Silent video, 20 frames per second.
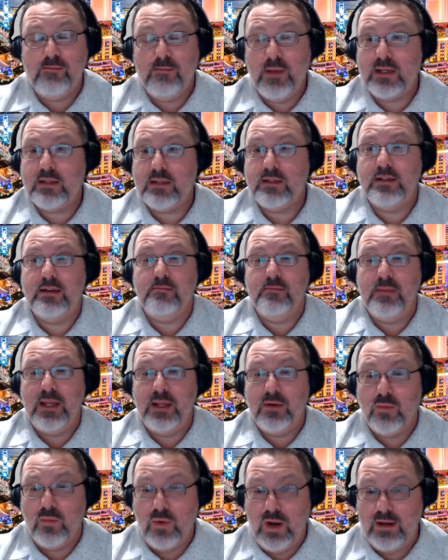must
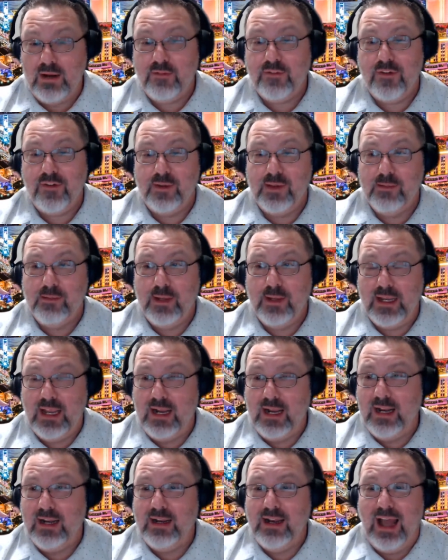say right from the
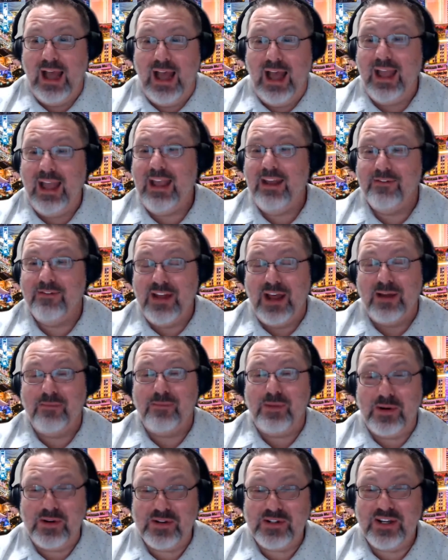beginning, I have not
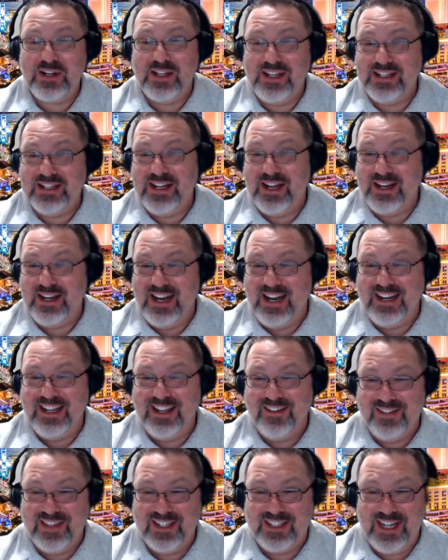personally built
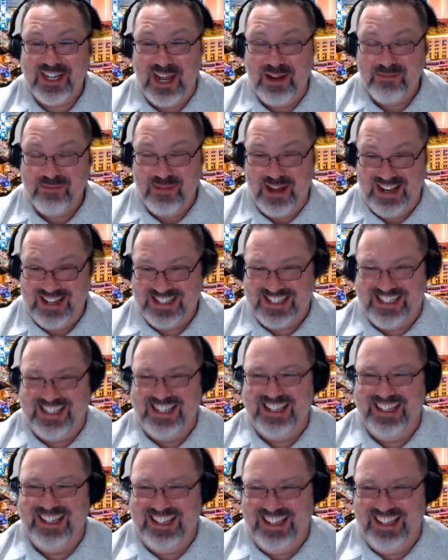the chatbots.